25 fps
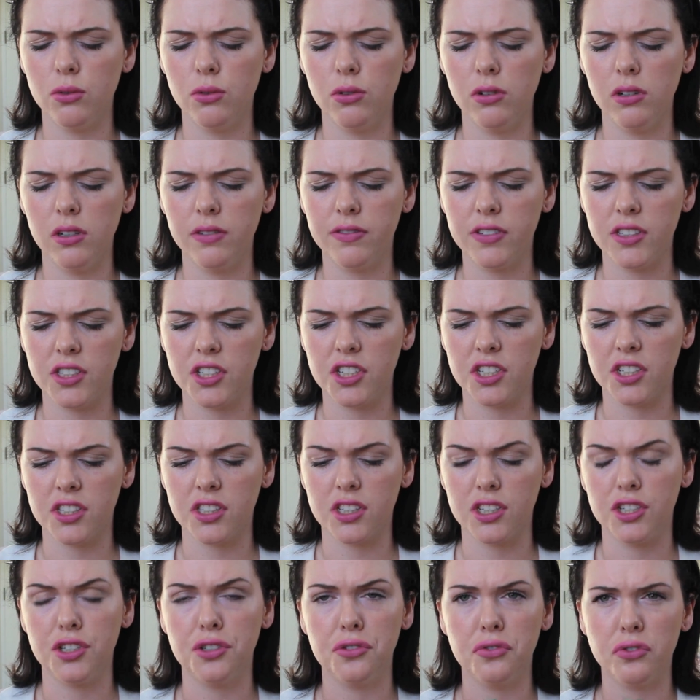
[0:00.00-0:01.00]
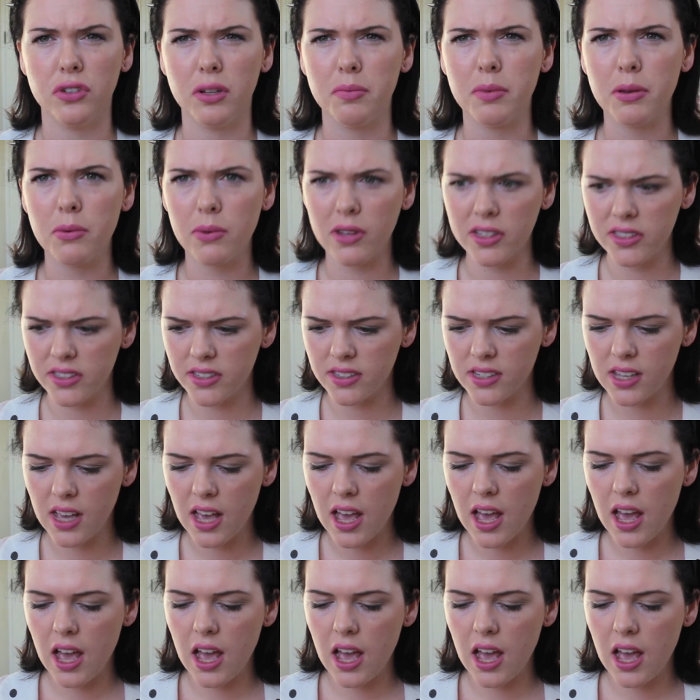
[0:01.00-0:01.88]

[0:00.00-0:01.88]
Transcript: or if it's just the new flippy ones.